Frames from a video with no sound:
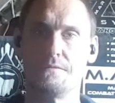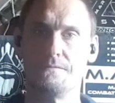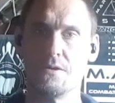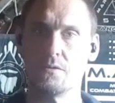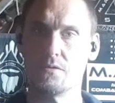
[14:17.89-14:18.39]

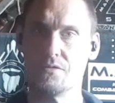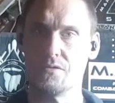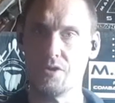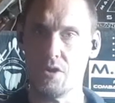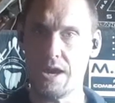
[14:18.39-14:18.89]
felt
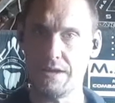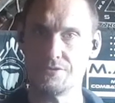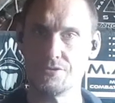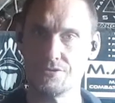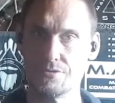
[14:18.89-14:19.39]
that I had
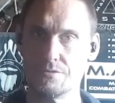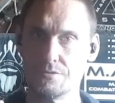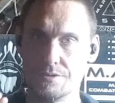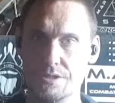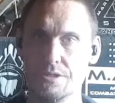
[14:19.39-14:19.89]
to
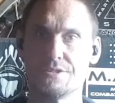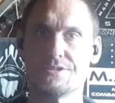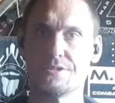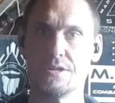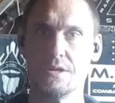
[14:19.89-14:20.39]
do this